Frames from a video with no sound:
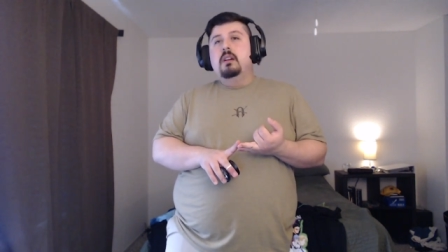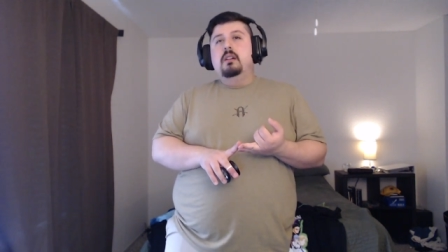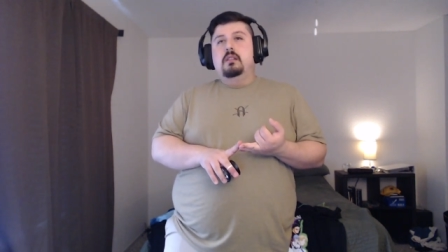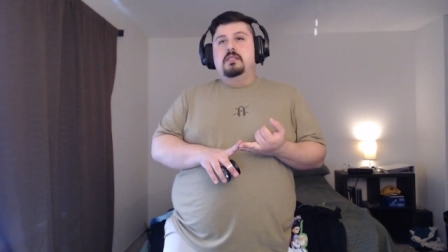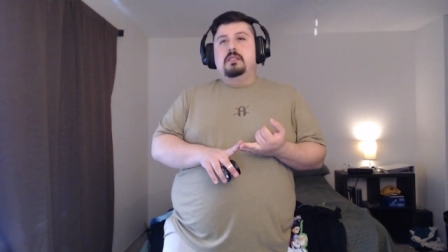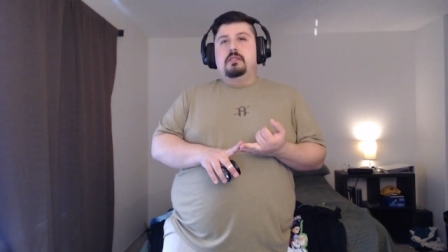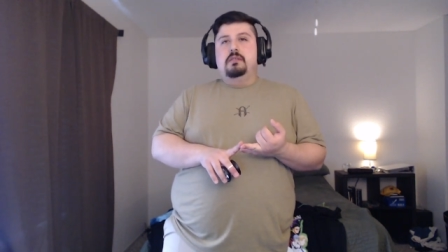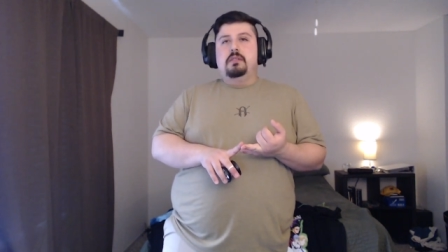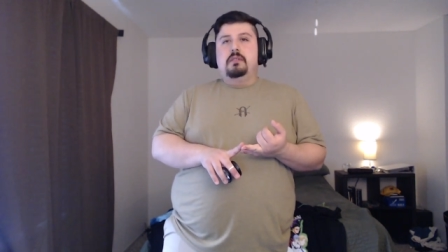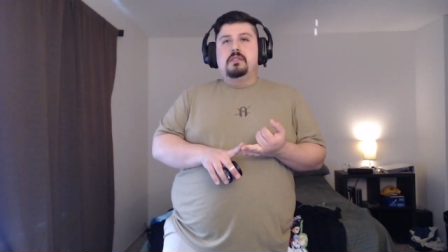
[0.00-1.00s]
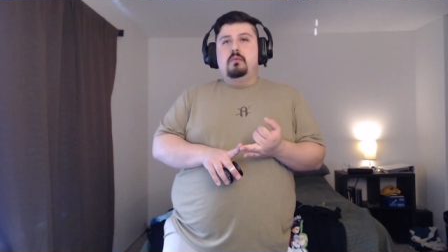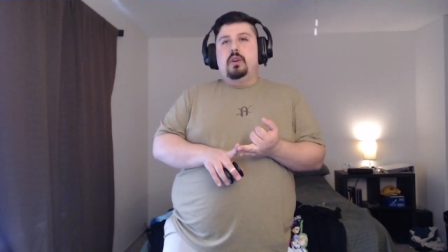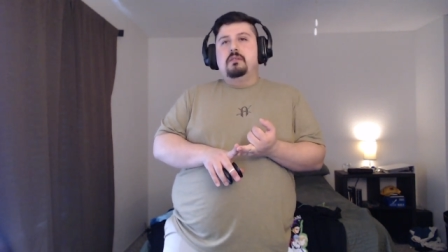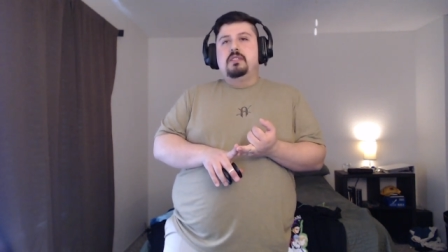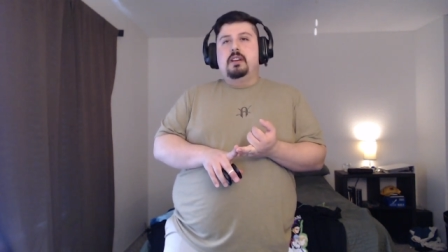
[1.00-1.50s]
since you're doing some
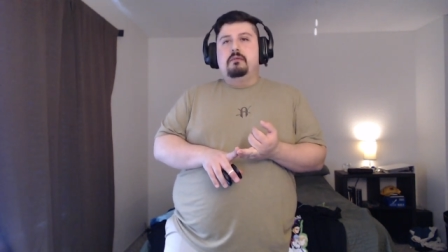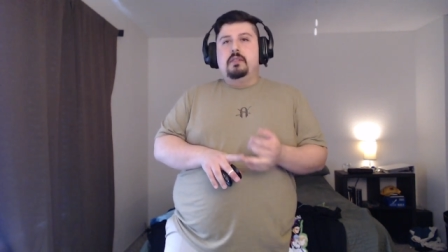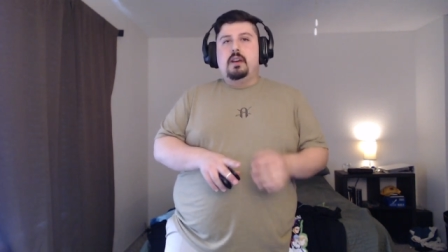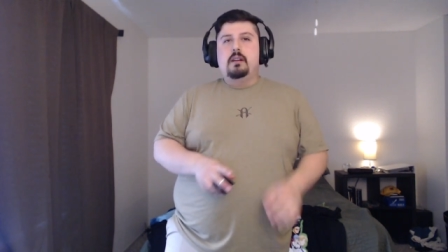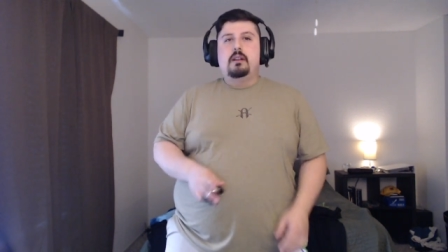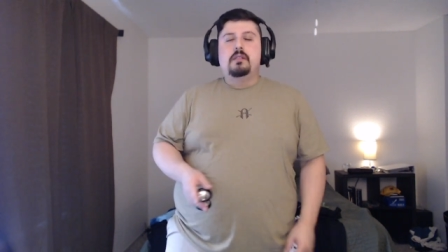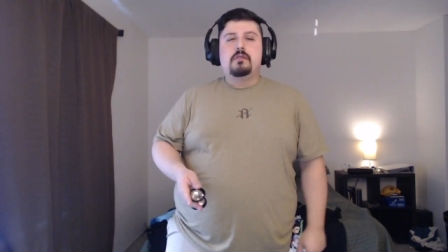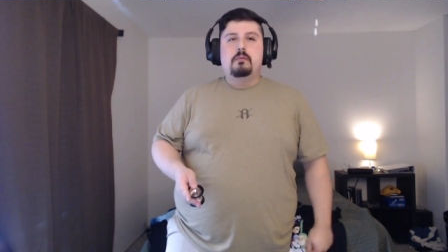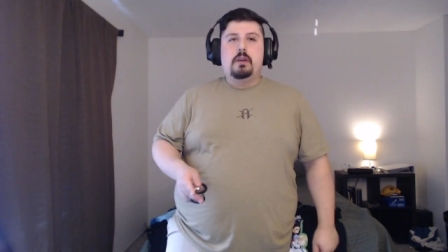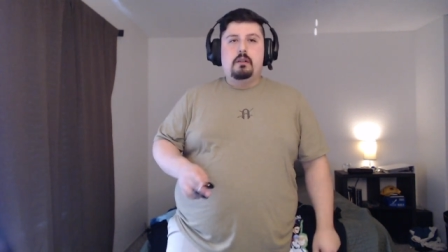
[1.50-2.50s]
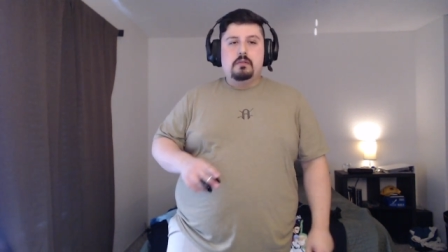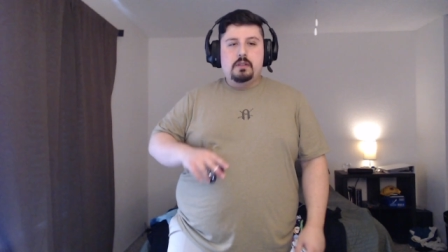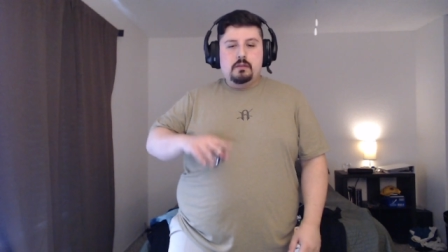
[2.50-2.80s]
weird stuff with that initial mount.